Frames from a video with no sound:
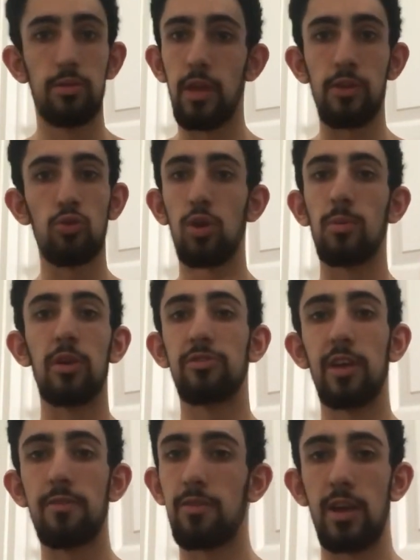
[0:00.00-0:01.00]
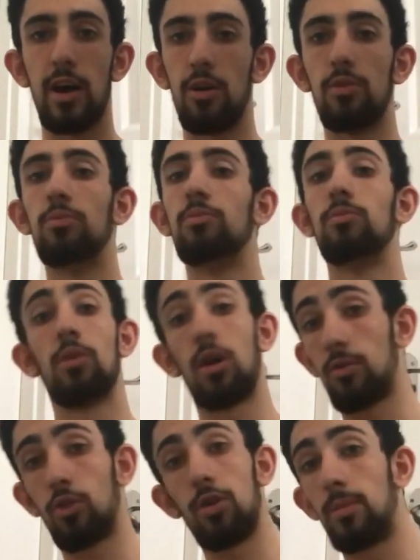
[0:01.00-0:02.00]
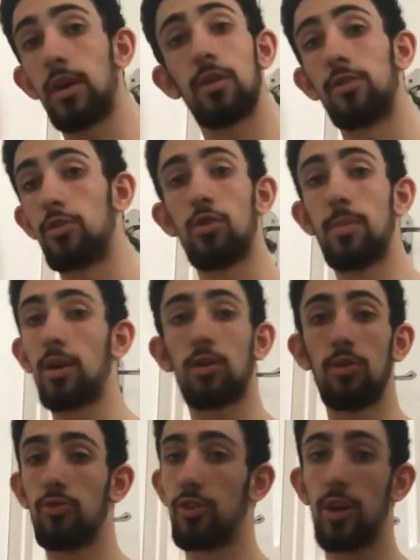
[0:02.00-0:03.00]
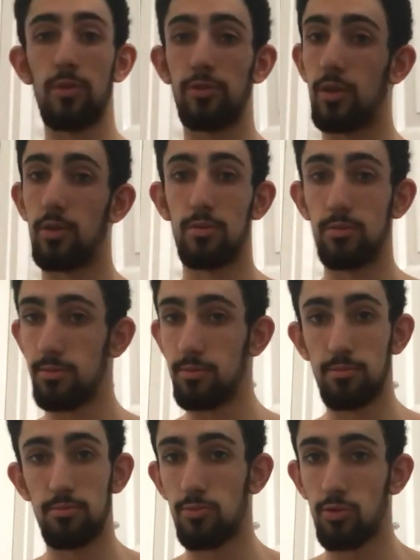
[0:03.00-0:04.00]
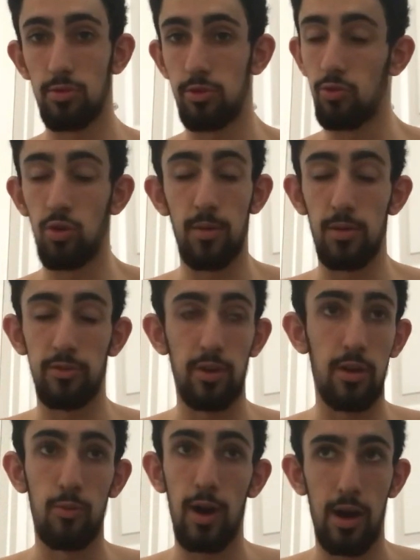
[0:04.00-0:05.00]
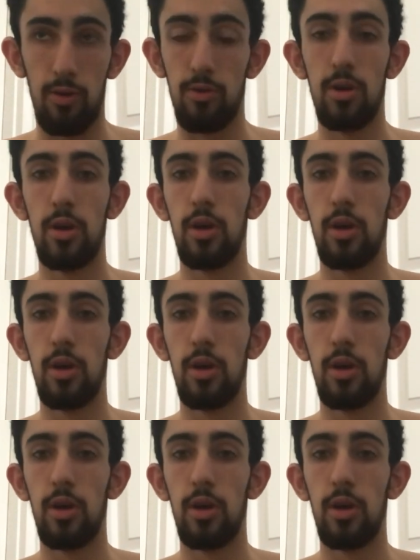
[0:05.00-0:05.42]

That's all I'm going to say for now. I've got to make a video about cold showers now. That's all I'm going to say, wow.